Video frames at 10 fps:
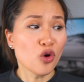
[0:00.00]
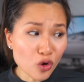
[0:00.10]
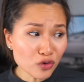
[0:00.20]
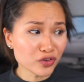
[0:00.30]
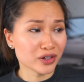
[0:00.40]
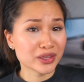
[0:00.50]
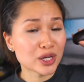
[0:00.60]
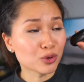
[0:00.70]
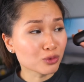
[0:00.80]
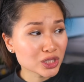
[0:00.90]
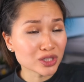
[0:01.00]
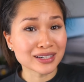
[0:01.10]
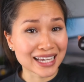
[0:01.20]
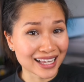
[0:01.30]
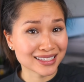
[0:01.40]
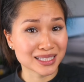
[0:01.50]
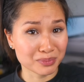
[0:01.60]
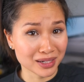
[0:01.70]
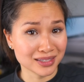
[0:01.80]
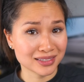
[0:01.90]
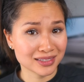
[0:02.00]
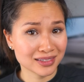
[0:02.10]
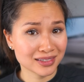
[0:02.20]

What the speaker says: over the original Galaxy Buds.